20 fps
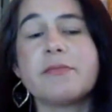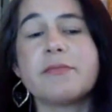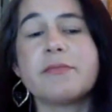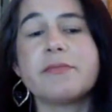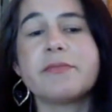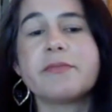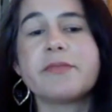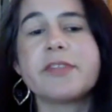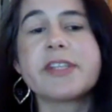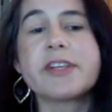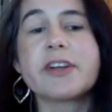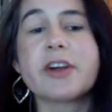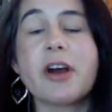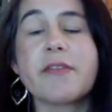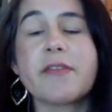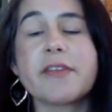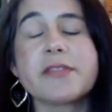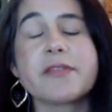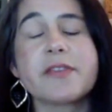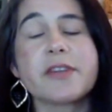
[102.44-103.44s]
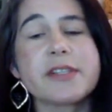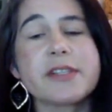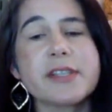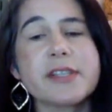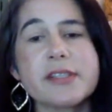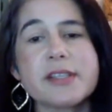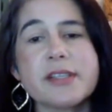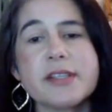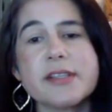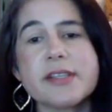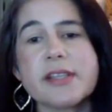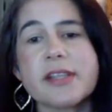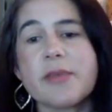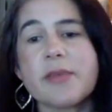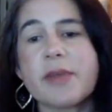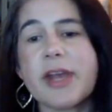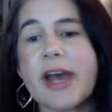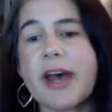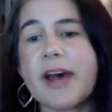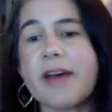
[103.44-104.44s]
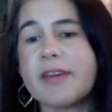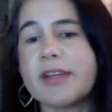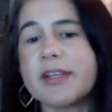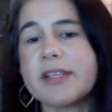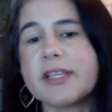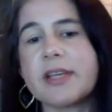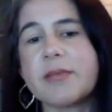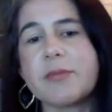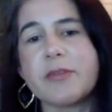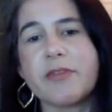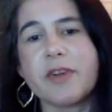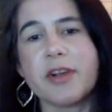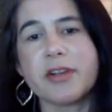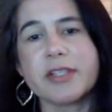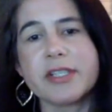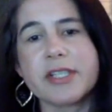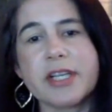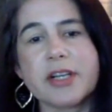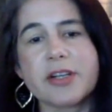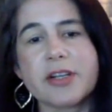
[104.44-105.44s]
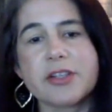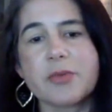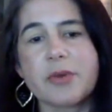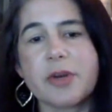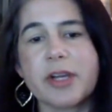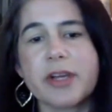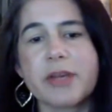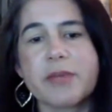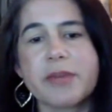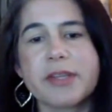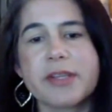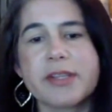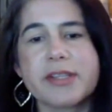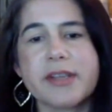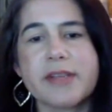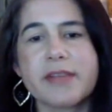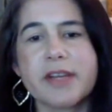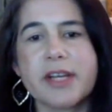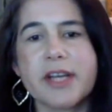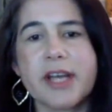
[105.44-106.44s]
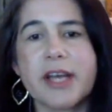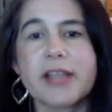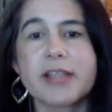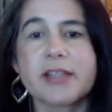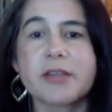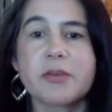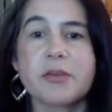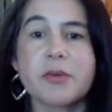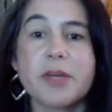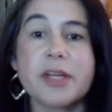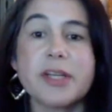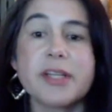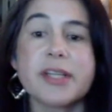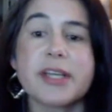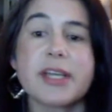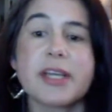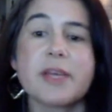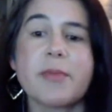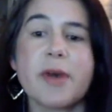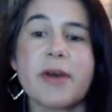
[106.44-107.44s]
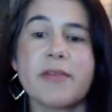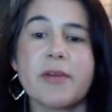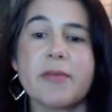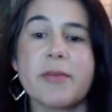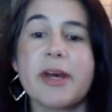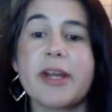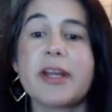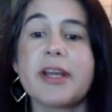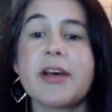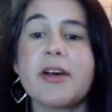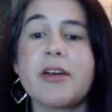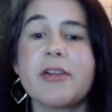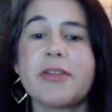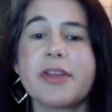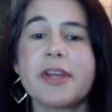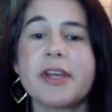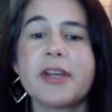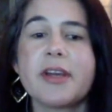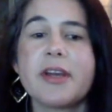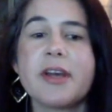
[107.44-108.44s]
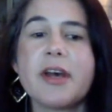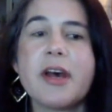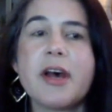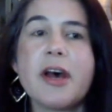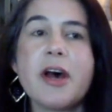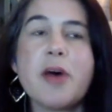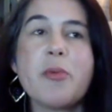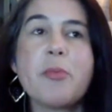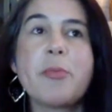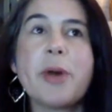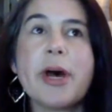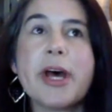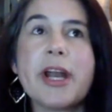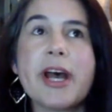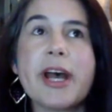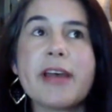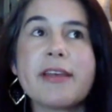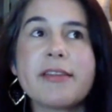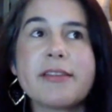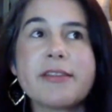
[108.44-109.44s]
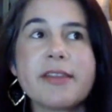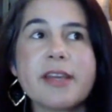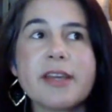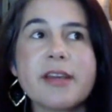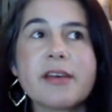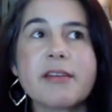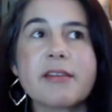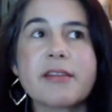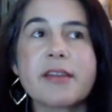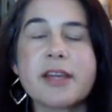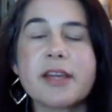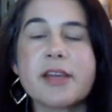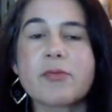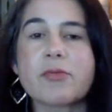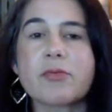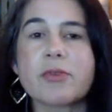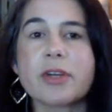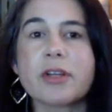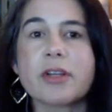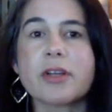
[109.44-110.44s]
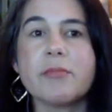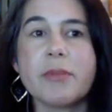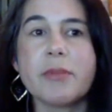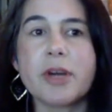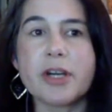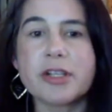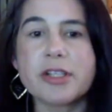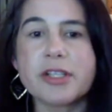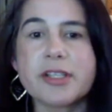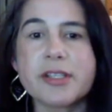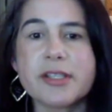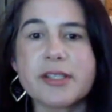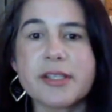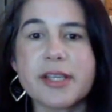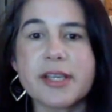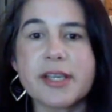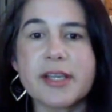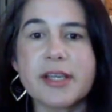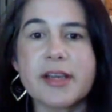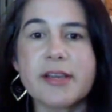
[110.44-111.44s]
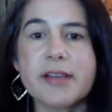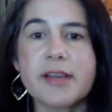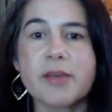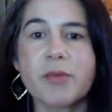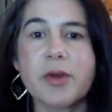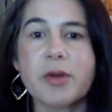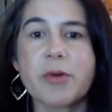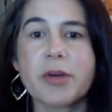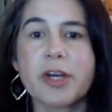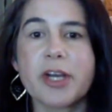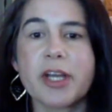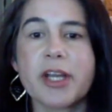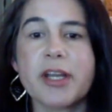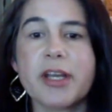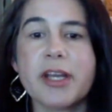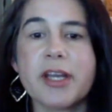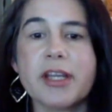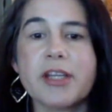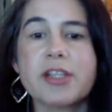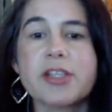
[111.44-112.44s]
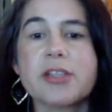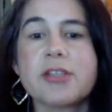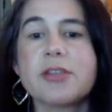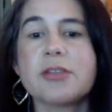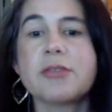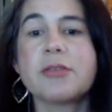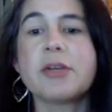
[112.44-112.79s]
visit our office for assistance. And then we have a team of volunteers working with us every day. So we wanted to keep everybody healthy. But I think the real emergency that we were going to need to